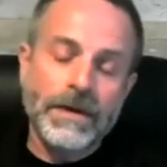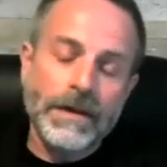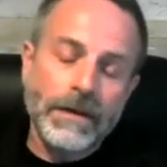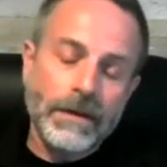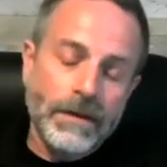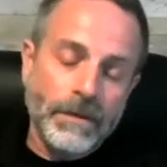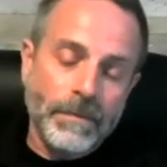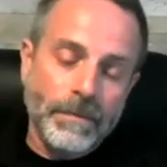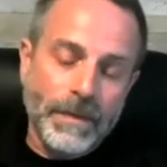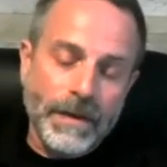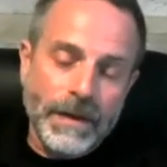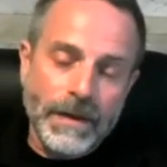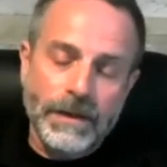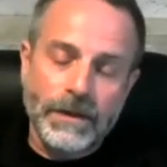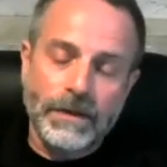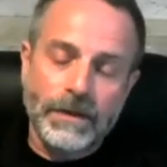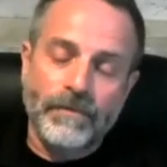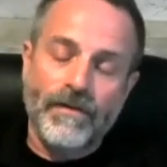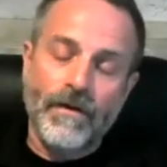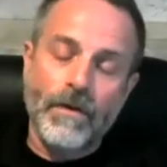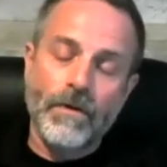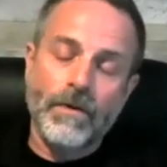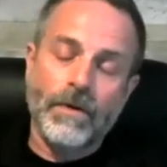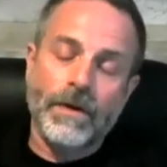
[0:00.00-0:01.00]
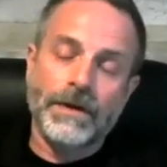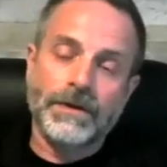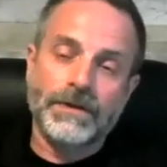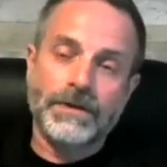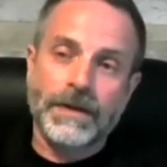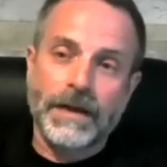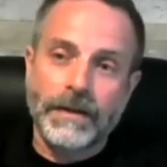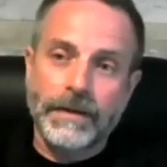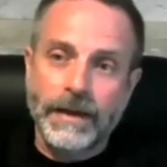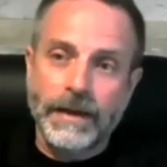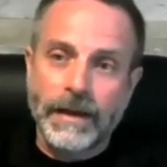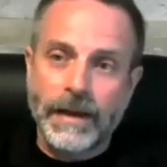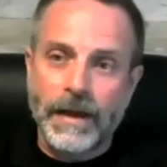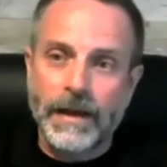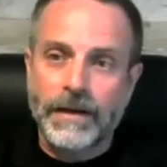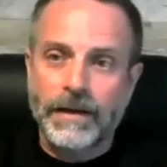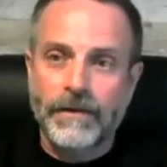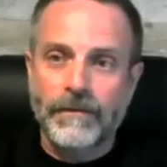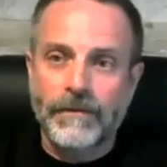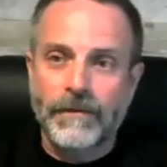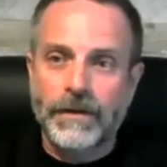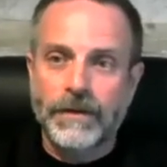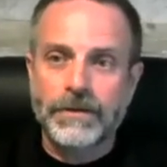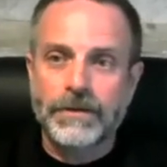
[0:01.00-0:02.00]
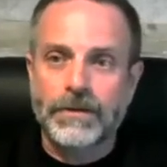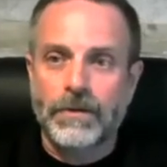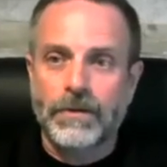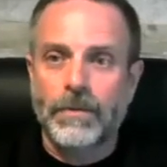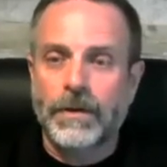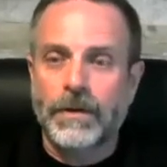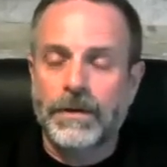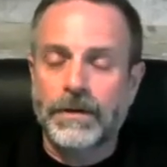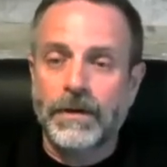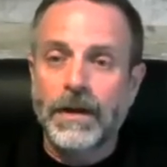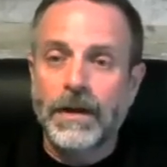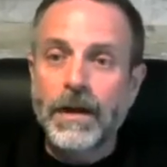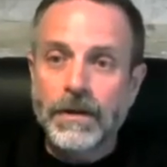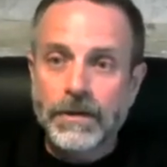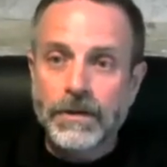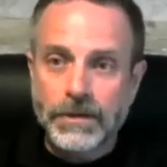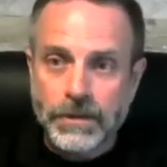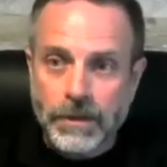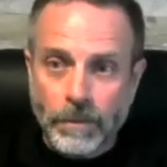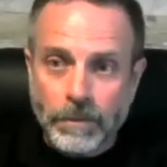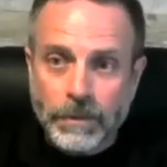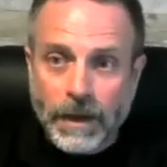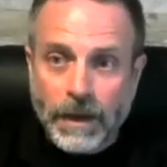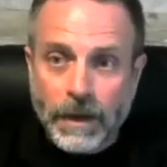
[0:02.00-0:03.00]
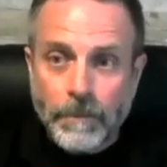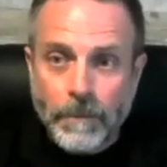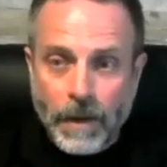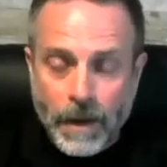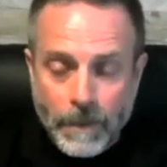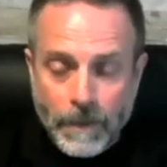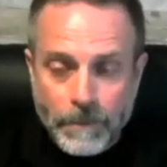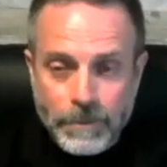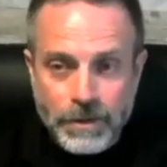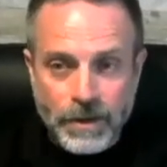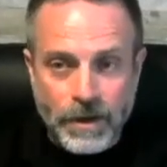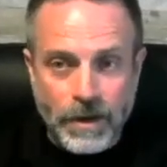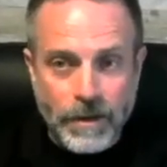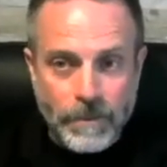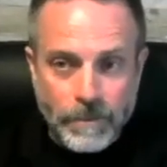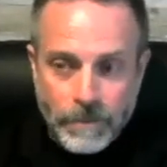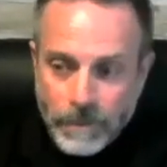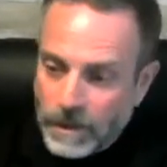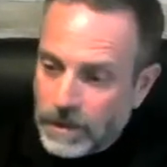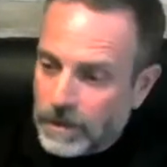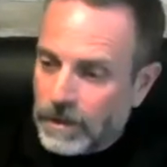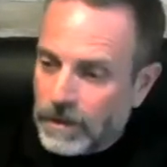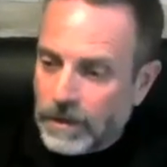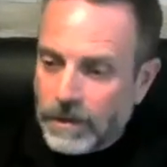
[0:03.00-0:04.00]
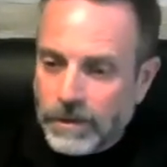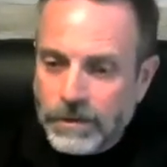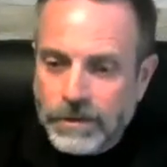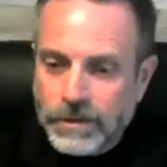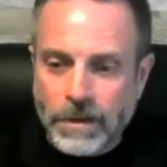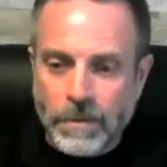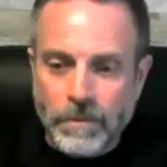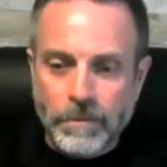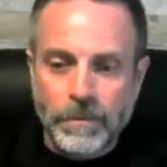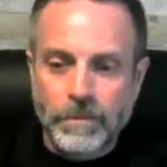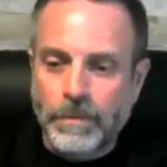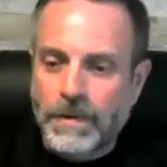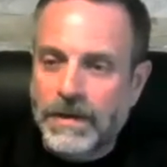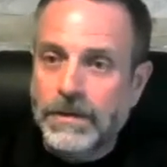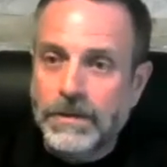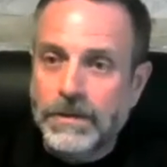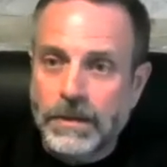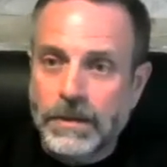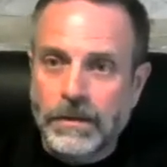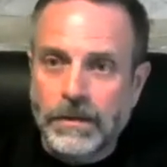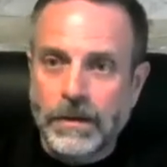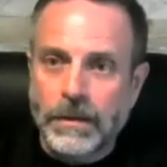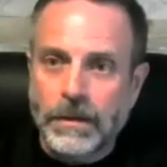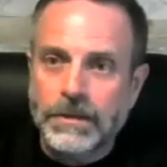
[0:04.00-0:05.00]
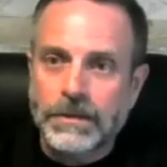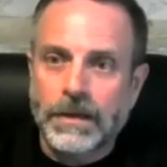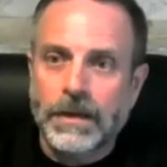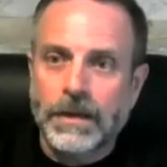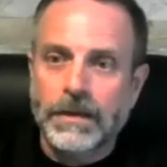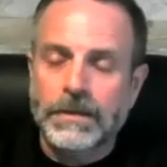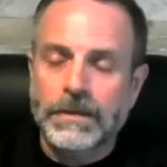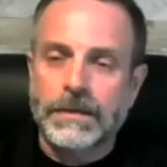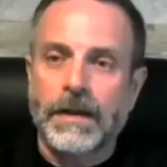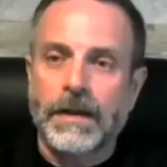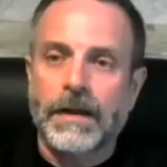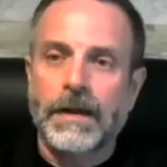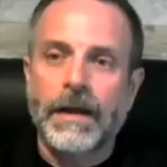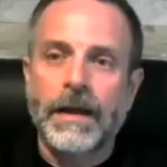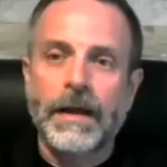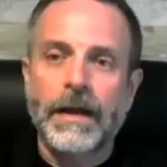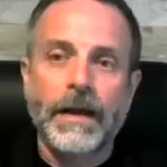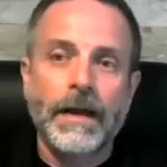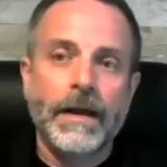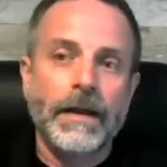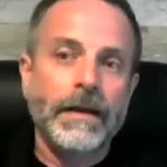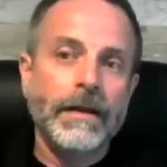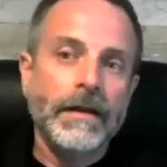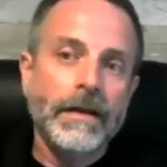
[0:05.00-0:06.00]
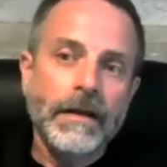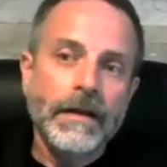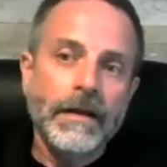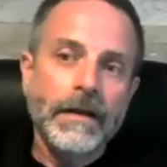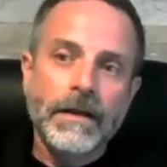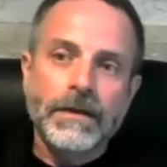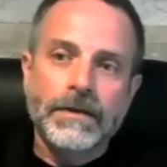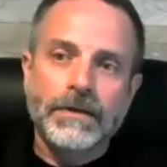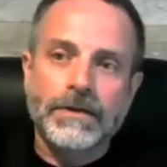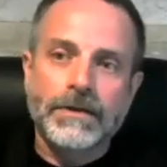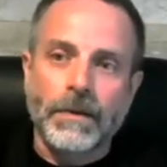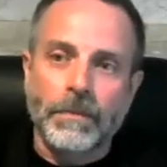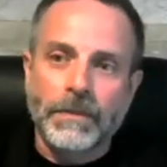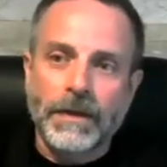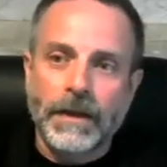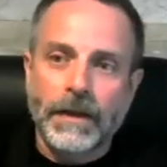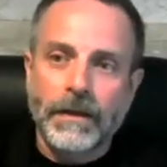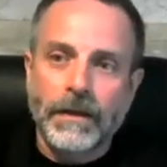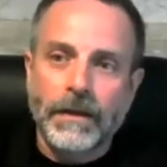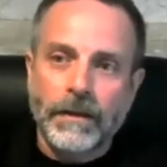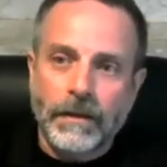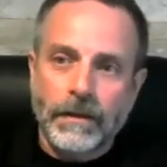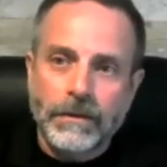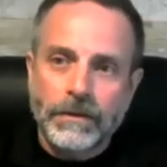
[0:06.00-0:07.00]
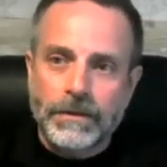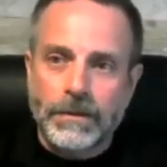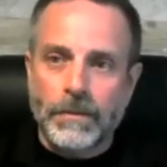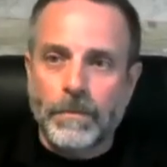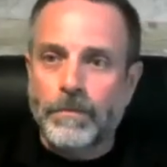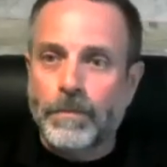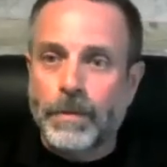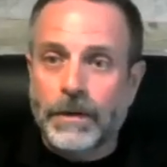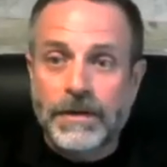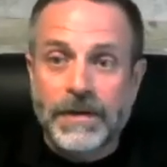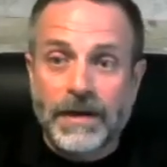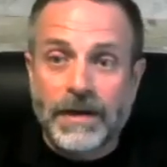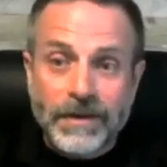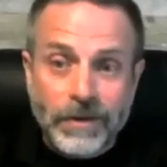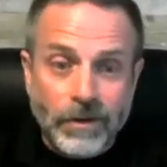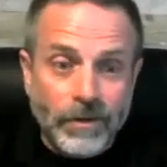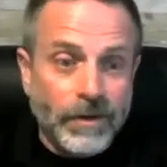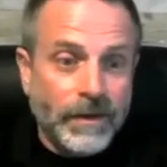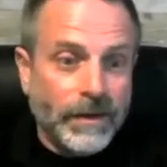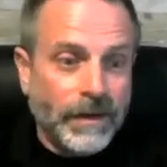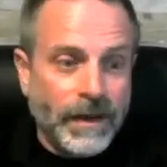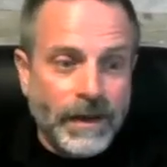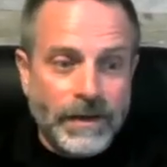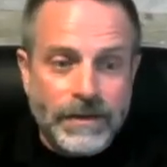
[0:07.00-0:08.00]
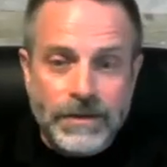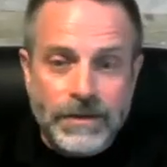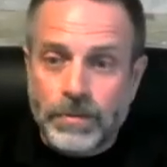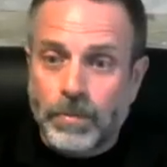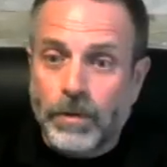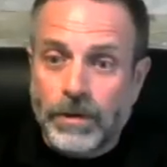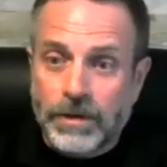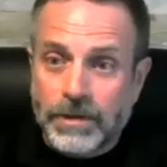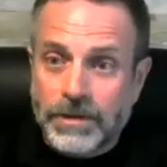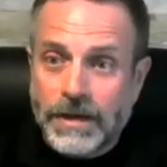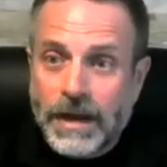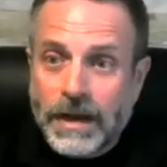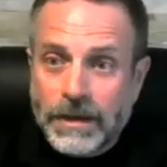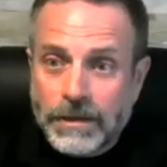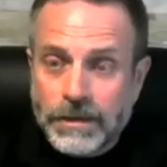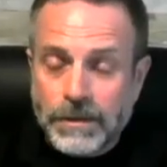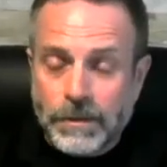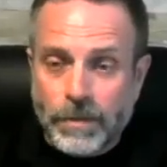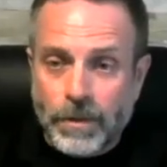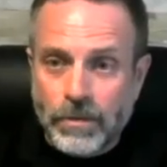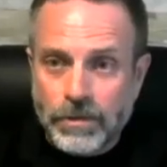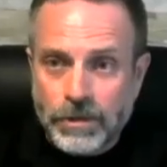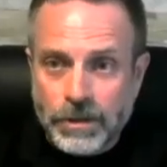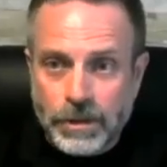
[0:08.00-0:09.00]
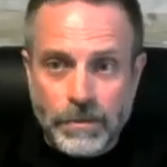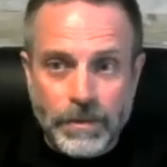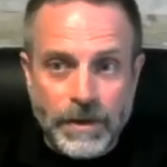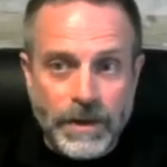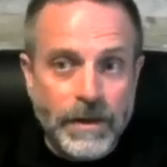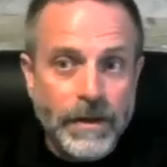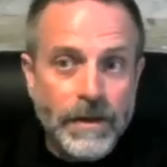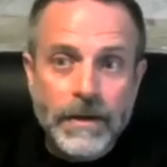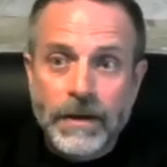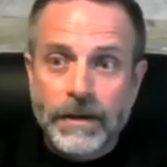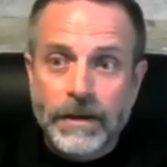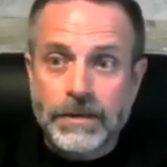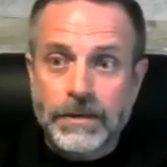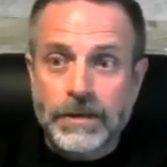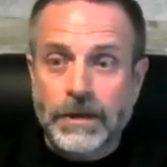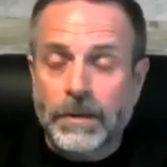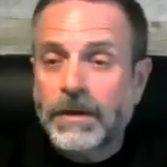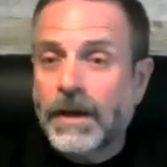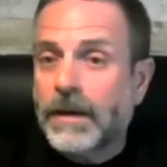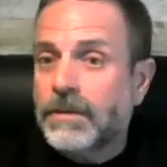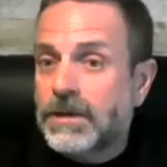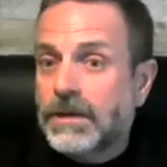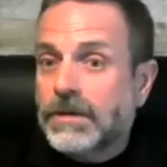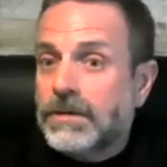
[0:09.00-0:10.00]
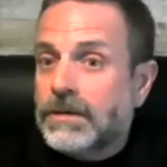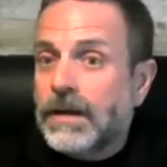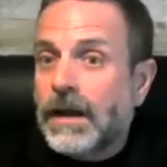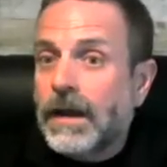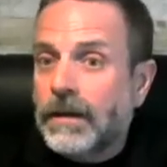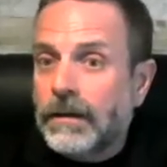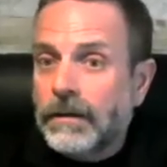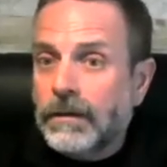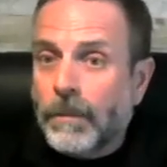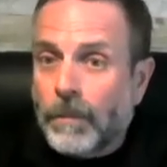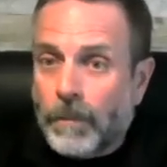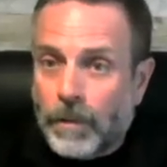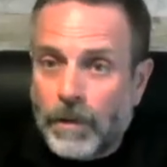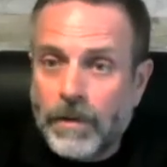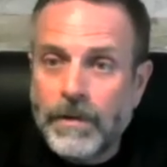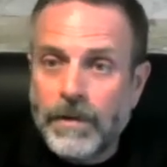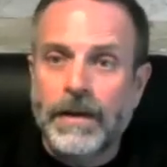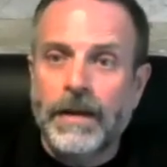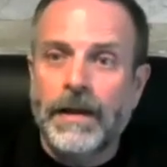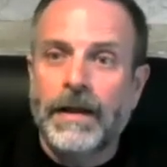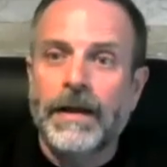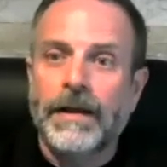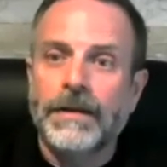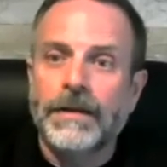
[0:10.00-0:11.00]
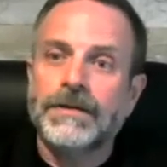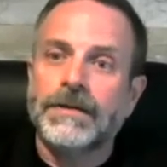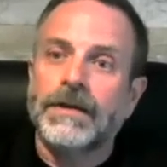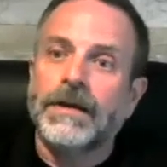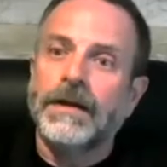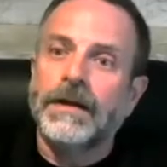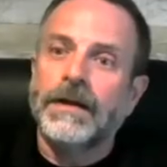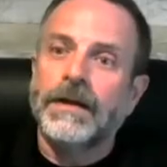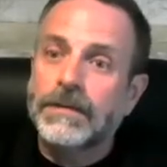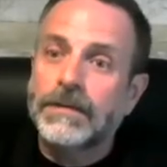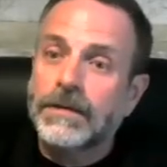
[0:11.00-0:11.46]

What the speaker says: to be focused on the end of it. So when something pops up, some piece of dust gets head, some particulate gets where it's not supposed to be. And sometimes it's not the print heads, it's the